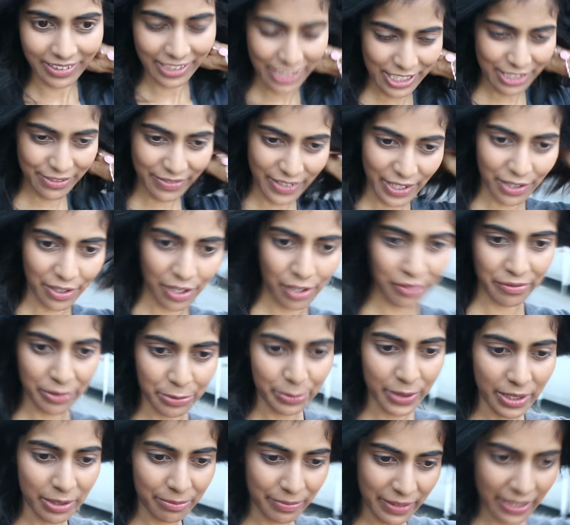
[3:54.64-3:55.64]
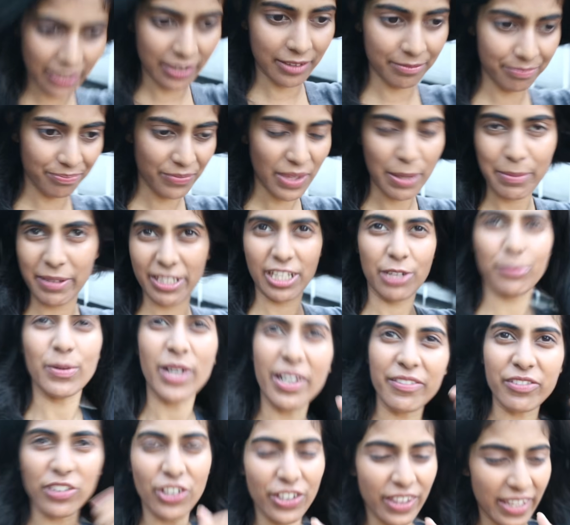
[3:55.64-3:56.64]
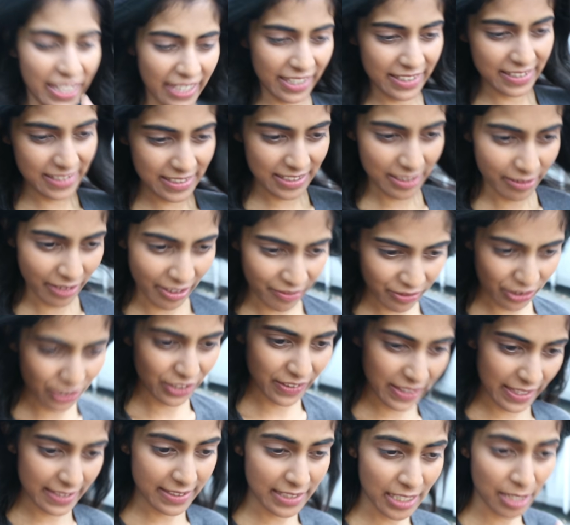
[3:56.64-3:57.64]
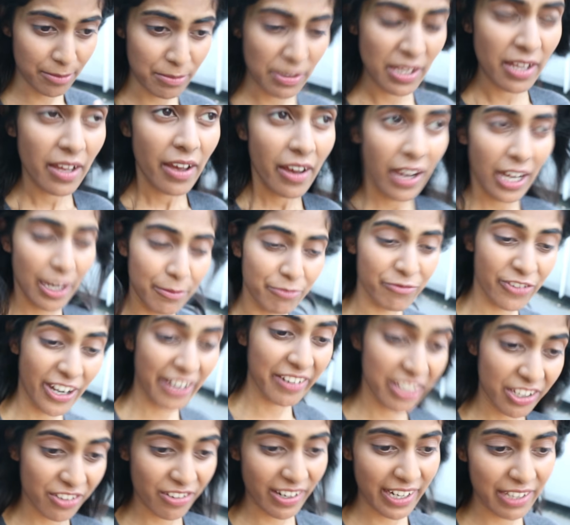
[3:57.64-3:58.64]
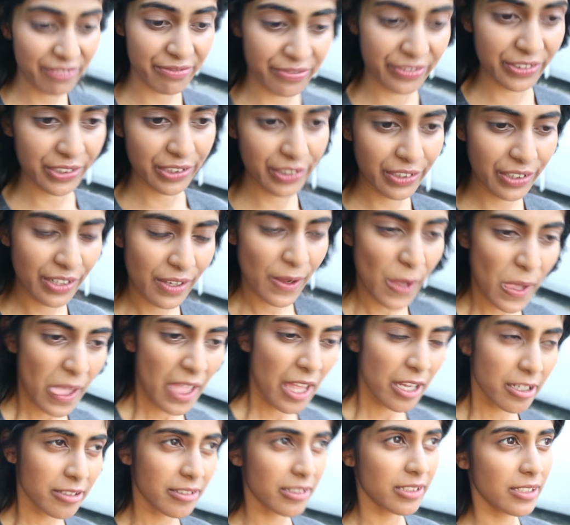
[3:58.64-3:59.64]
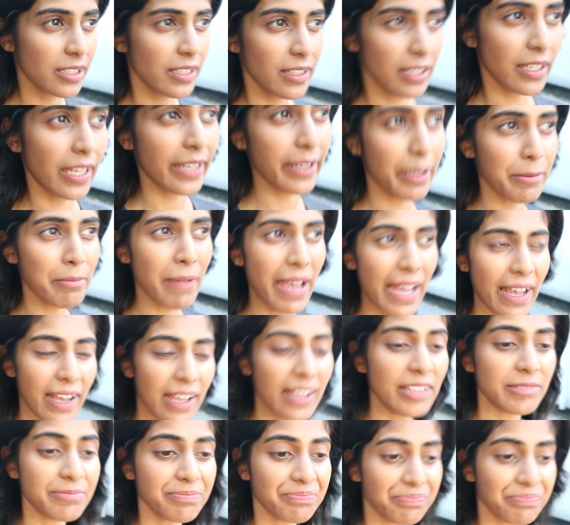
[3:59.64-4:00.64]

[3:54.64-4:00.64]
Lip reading: Just felt overwhelming. But you know what? I've got this, and I'm very grateful. Like, Matt,